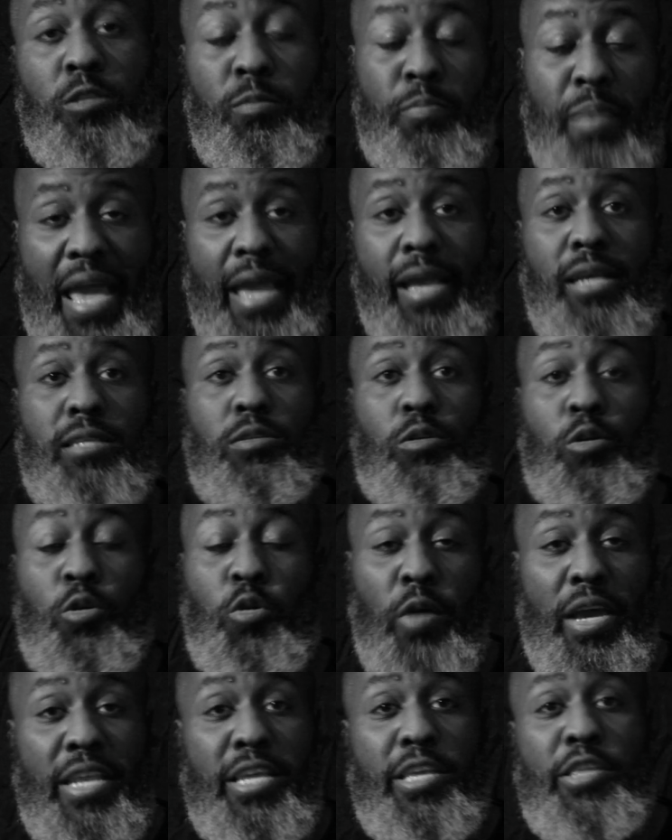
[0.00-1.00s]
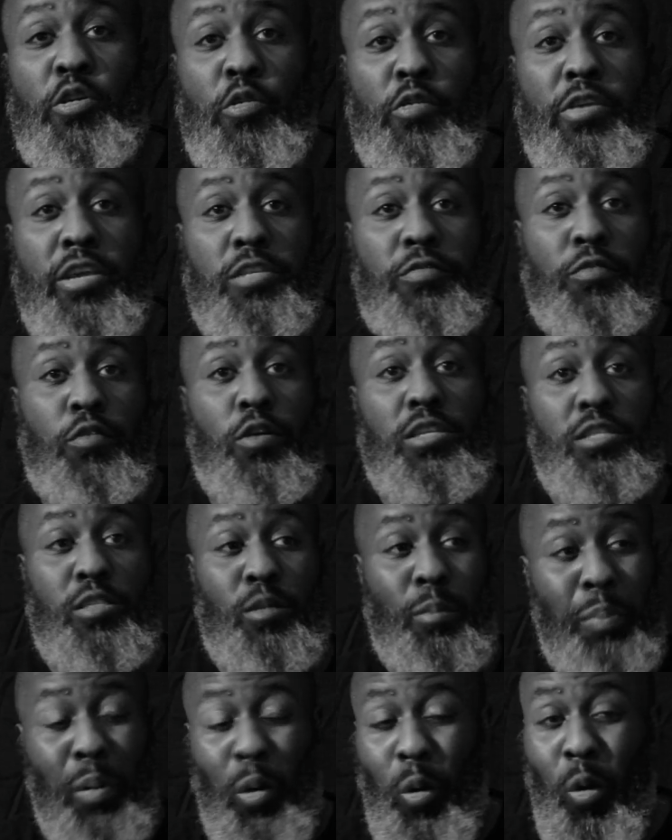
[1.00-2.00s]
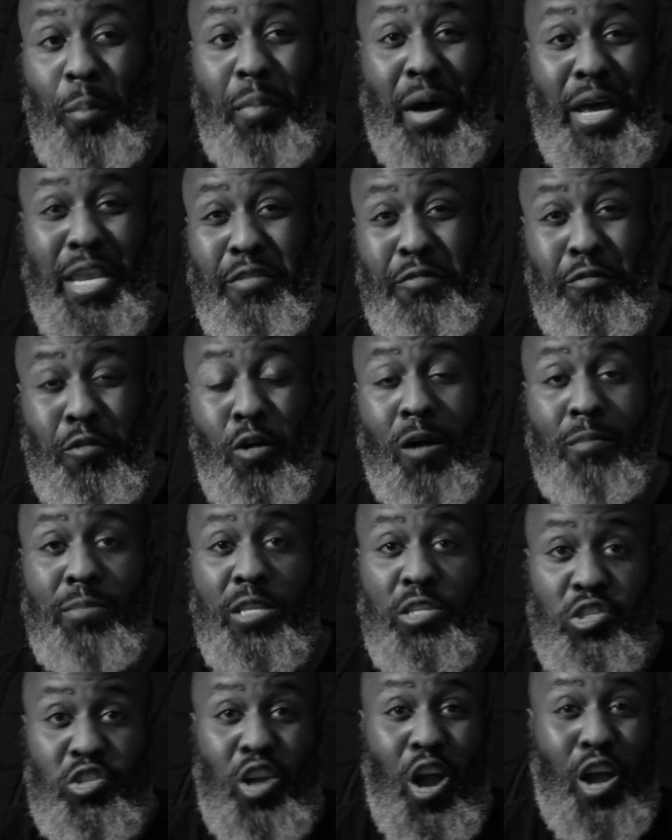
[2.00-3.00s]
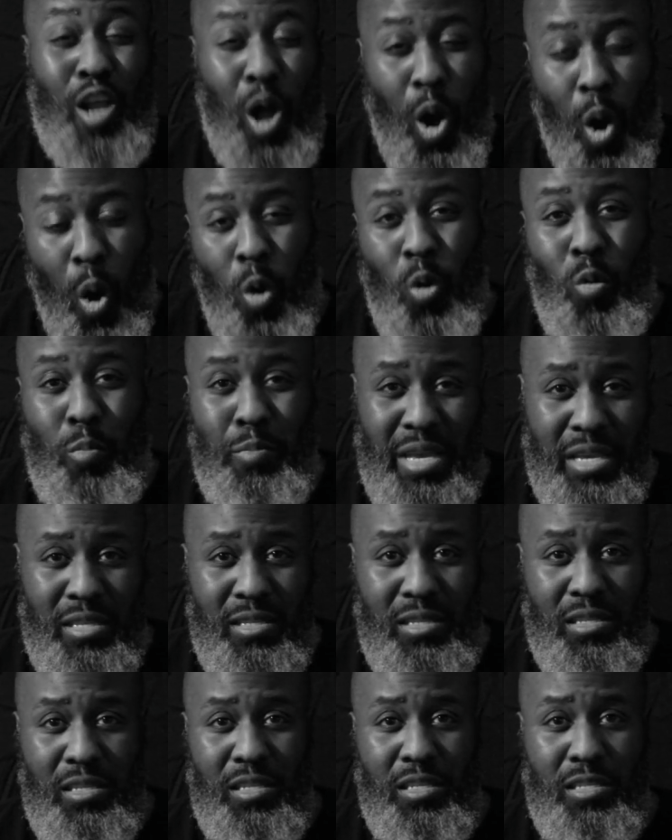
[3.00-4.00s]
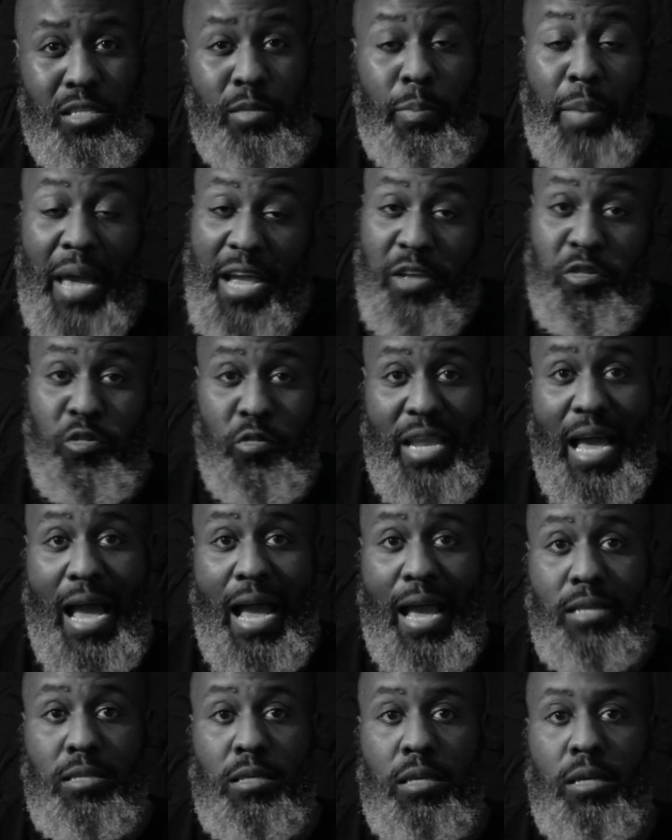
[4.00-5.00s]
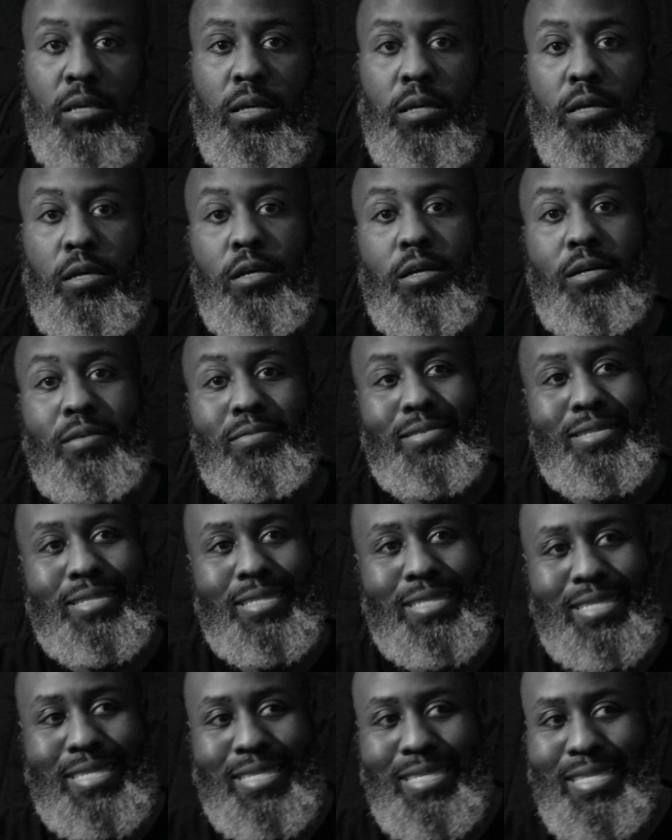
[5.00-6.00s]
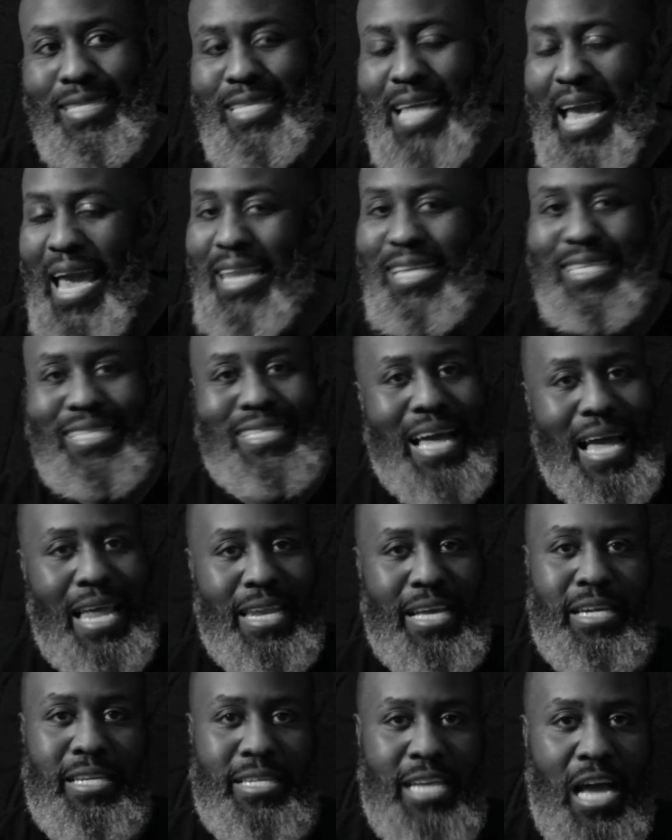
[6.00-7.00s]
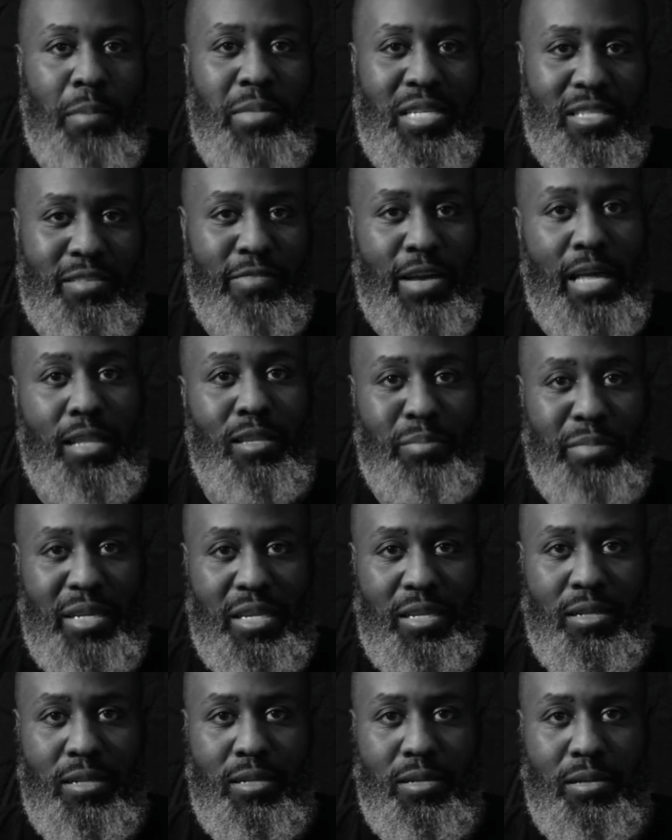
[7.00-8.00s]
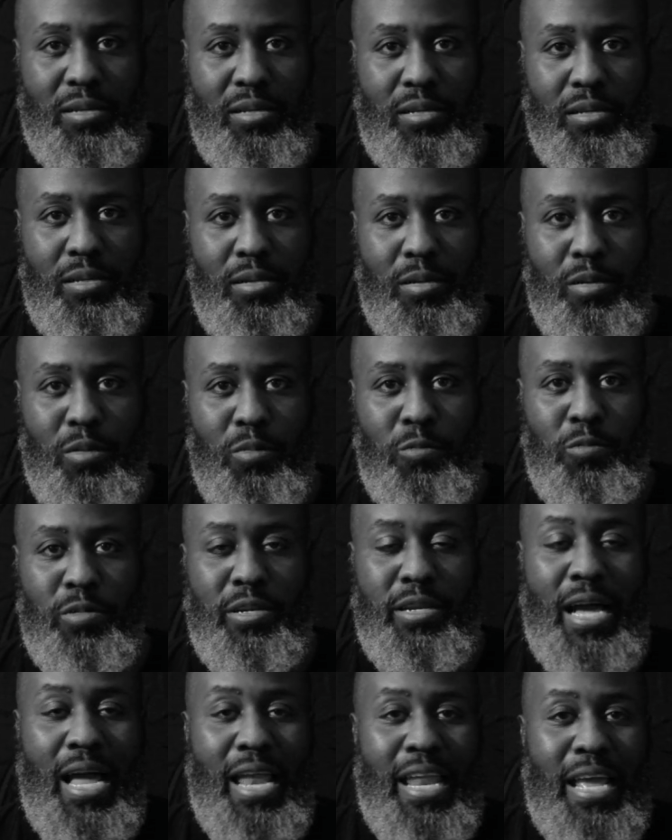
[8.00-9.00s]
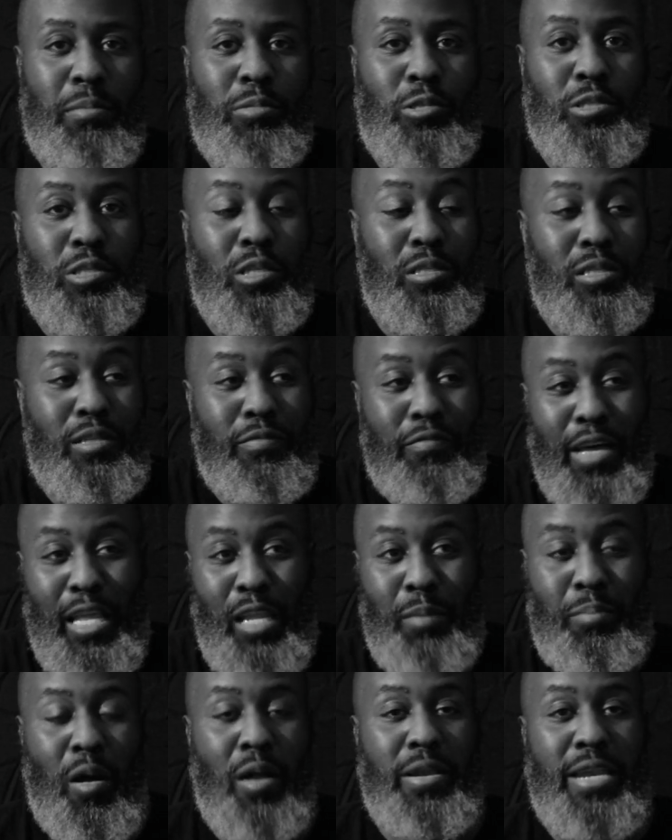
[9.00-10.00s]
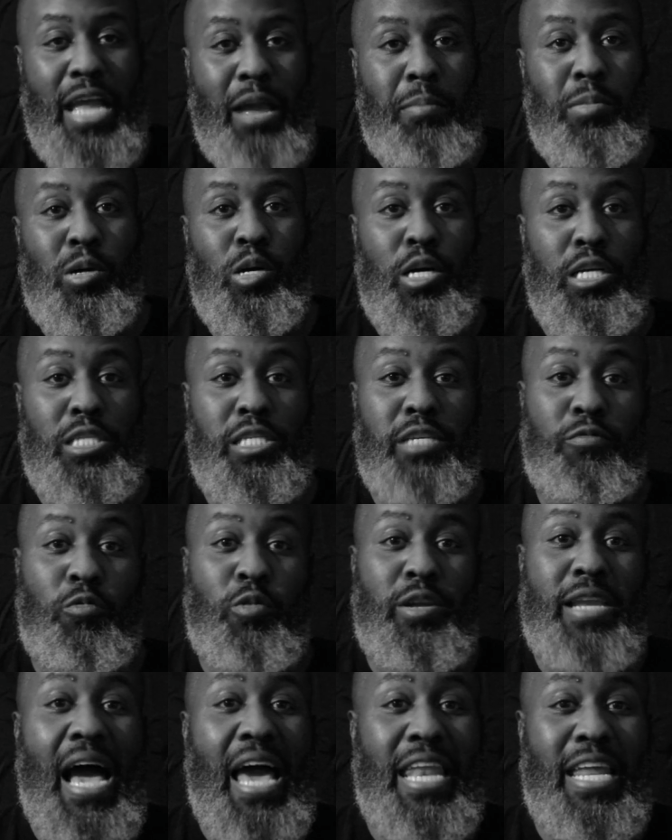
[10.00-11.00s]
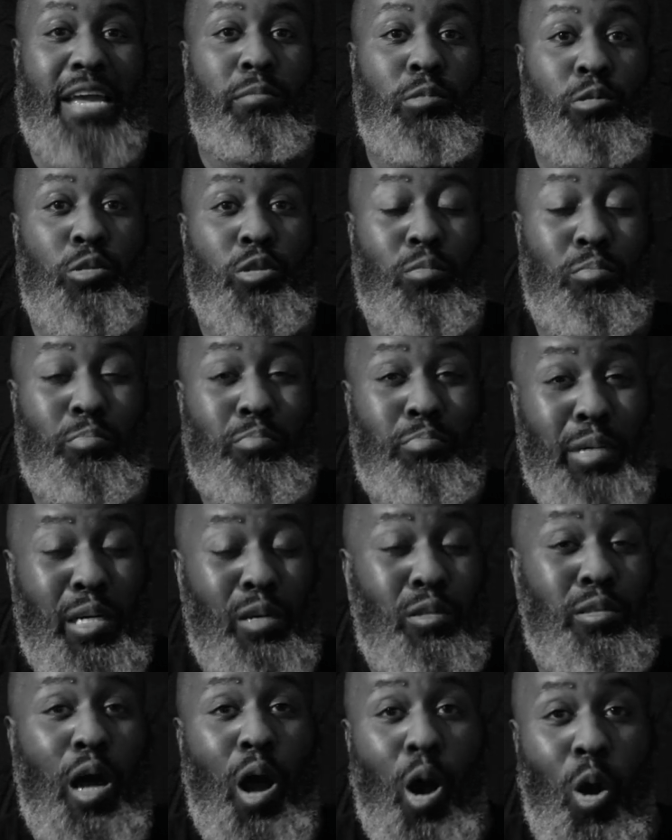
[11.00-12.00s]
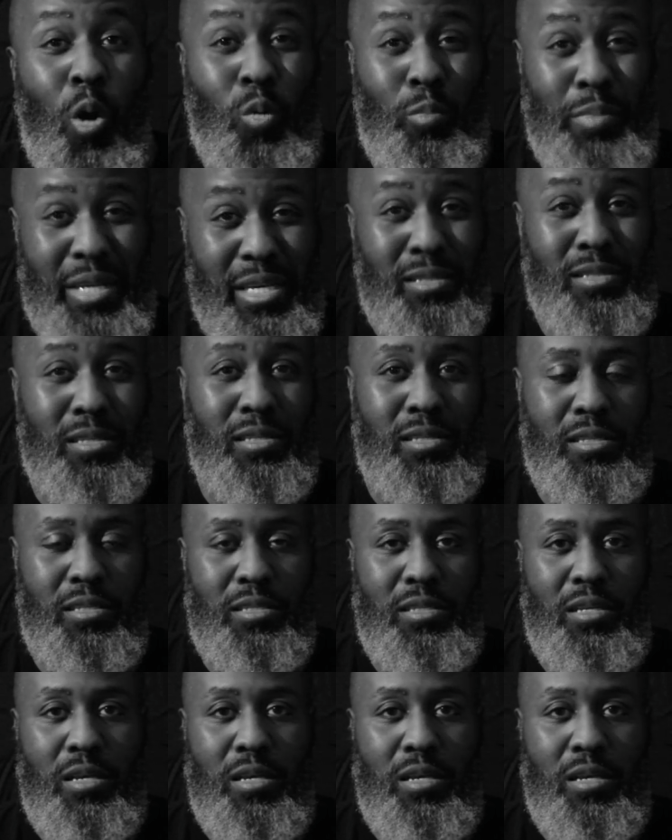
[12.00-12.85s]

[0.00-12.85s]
banks or credit unions for us to pull money from, to start our own businesses, to patronize, that is not economic development. We're not able to develop our neighborhoods if we're not able to build our own businesses.